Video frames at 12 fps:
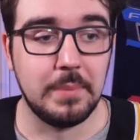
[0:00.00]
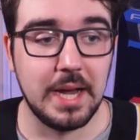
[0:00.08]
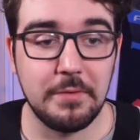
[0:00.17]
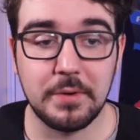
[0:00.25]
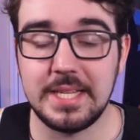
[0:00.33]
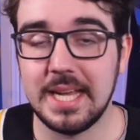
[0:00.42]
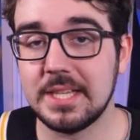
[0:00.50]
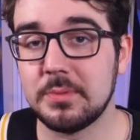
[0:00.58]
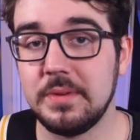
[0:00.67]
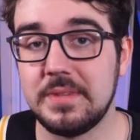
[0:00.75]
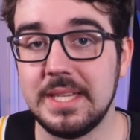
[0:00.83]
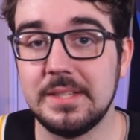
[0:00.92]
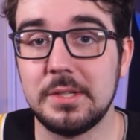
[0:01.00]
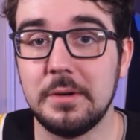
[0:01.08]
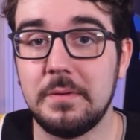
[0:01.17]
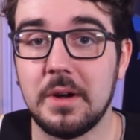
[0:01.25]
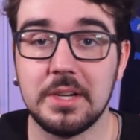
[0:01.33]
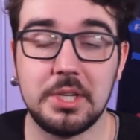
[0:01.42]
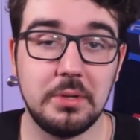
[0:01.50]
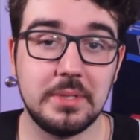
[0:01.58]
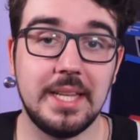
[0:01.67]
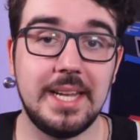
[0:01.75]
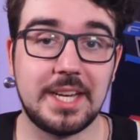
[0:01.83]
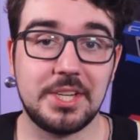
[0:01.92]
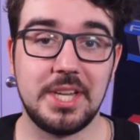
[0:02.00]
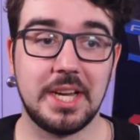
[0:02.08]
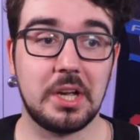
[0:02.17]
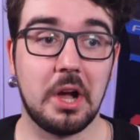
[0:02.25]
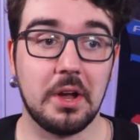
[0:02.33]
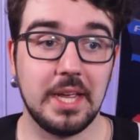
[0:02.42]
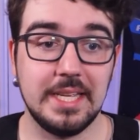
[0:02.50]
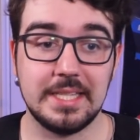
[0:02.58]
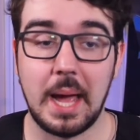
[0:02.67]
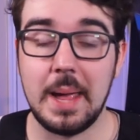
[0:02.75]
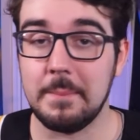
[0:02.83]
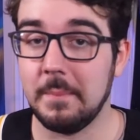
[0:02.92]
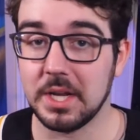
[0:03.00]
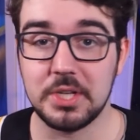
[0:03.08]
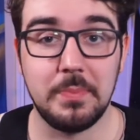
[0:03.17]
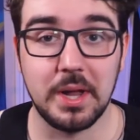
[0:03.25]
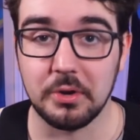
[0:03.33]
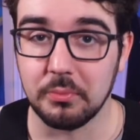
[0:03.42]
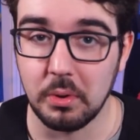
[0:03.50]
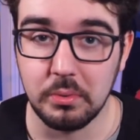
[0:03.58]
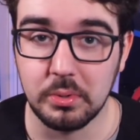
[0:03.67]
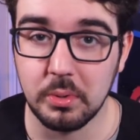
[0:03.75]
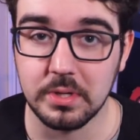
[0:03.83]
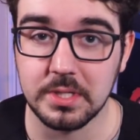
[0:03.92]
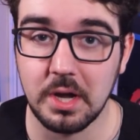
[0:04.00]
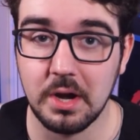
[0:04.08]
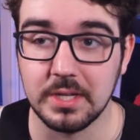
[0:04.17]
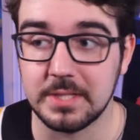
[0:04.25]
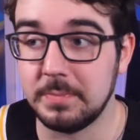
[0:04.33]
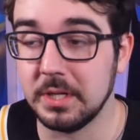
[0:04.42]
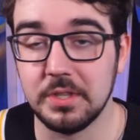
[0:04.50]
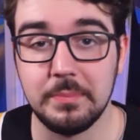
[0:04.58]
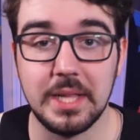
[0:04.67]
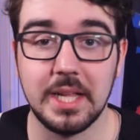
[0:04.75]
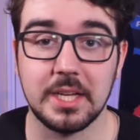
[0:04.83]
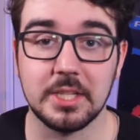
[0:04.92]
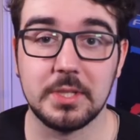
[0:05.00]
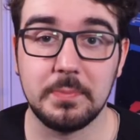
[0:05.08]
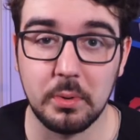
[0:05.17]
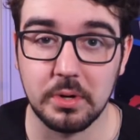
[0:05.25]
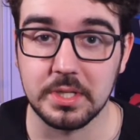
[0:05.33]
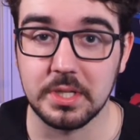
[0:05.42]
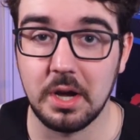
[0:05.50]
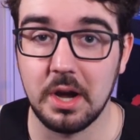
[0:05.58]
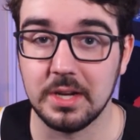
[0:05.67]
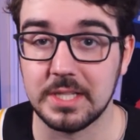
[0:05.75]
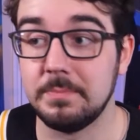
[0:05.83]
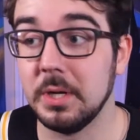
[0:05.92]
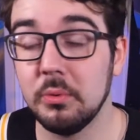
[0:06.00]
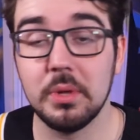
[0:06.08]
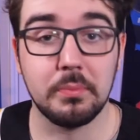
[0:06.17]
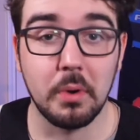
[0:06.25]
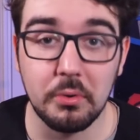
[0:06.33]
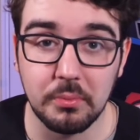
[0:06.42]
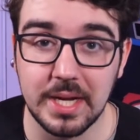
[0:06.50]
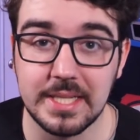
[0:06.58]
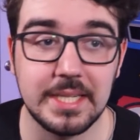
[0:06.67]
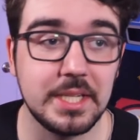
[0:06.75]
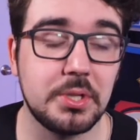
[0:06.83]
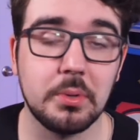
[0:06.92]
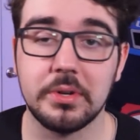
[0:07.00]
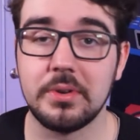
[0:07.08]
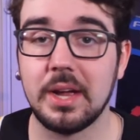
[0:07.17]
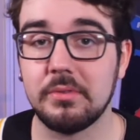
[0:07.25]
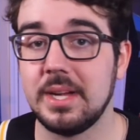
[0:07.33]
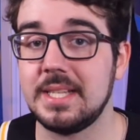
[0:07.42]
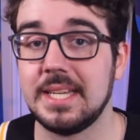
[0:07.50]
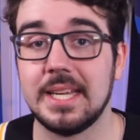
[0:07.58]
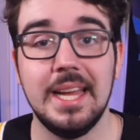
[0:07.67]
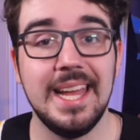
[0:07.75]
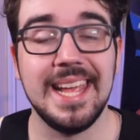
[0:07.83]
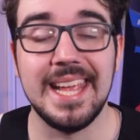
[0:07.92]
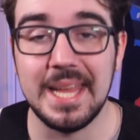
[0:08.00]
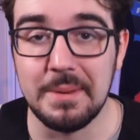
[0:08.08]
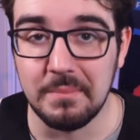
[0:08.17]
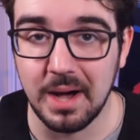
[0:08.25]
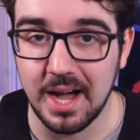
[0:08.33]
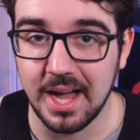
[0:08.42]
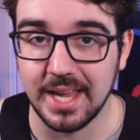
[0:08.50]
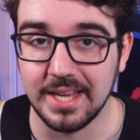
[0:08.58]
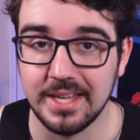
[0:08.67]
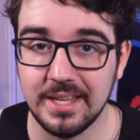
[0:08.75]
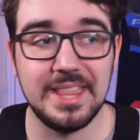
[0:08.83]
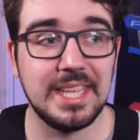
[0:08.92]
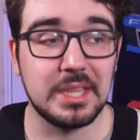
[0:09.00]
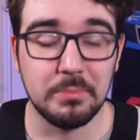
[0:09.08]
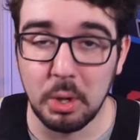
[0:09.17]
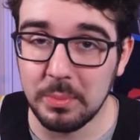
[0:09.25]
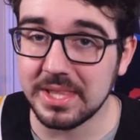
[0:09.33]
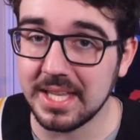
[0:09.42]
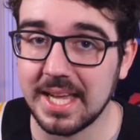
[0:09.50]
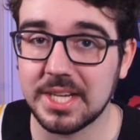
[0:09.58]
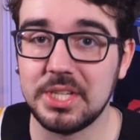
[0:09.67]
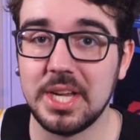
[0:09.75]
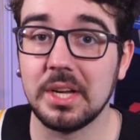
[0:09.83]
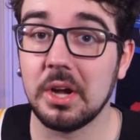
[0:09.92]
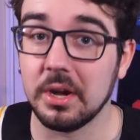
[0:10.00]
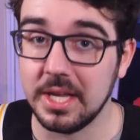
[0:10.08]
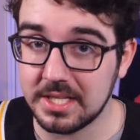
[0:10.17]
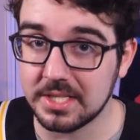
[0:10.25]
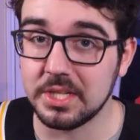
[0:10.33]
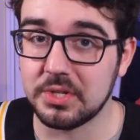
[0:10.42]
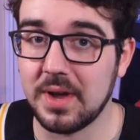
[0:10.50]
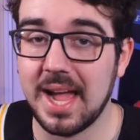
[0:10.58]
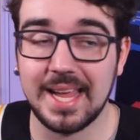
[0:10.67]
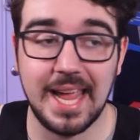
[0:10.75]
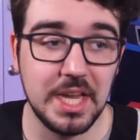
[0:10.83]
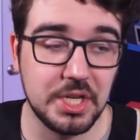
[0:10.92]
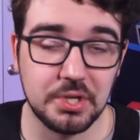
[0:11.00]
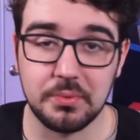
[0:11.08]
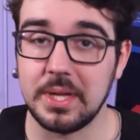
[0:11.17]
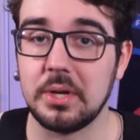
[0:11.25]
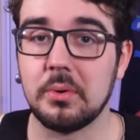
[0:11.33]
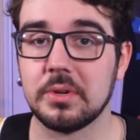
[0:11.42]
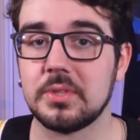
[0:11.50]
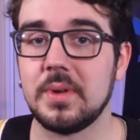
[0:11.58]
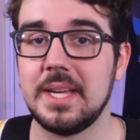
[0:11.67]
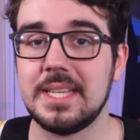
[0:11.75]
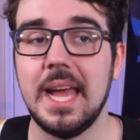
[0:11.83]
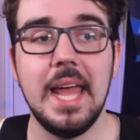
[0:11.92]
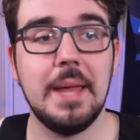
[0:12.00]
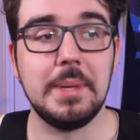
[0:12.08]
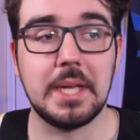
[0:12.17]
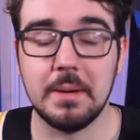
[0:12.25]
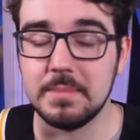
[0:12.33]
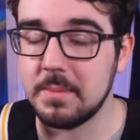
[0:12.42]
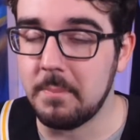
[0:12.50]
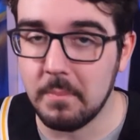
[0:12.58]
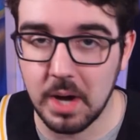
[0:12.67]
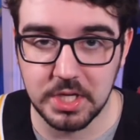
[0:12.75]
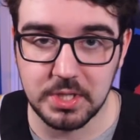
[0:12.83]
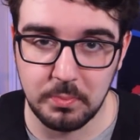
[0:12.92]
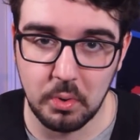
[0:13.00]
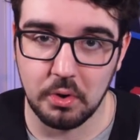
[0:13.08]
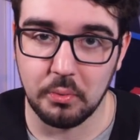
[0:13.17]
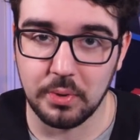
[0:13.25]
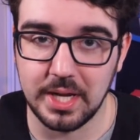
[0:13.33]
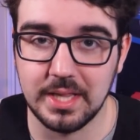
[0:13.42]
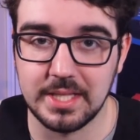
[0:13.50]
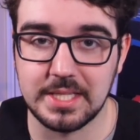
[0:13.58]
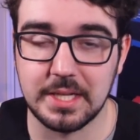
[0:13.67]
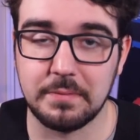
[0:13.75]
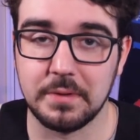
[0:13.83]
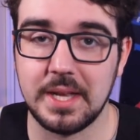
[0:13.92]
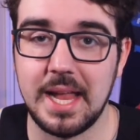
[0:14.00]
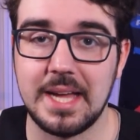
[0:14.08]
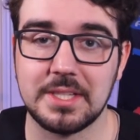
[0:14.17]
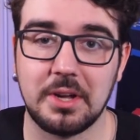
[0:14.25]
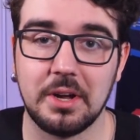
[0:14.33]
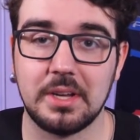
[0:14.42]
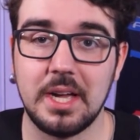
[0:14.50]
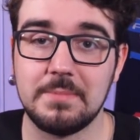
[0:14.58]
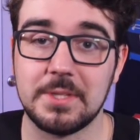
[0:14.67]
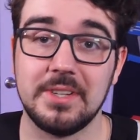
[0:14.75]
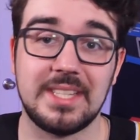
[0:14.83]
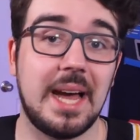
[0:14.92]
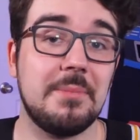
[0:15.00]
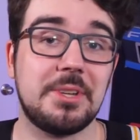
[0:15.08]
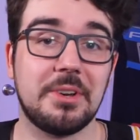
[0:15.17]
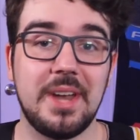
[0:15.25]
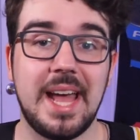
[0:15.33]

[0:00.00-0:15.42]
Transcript: But every test we've seen so far shows the next gen car is a much better road course car. It's built to be like a sports car. It's built with road racing and short track racing in mind. I think the moment the next gen car hits the track, a street course race becomes much more realistic for the NASCAR Cup Series. I'm sure